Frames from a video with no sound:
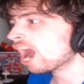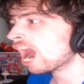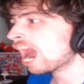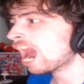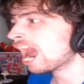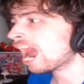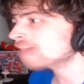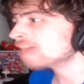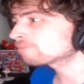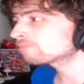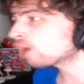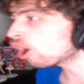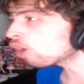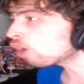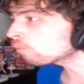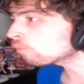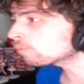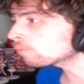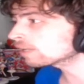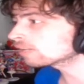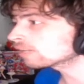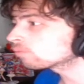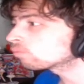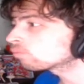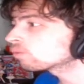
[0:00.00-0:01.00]
I'm
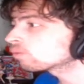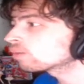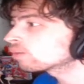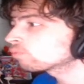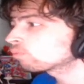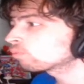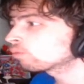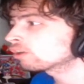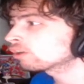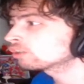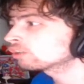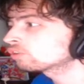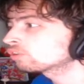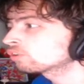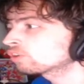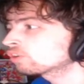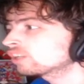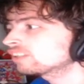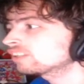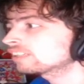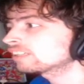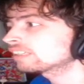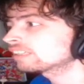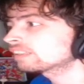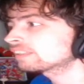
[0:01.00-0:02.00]
hoping we're
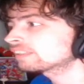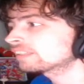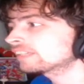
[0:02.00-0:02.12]
gonna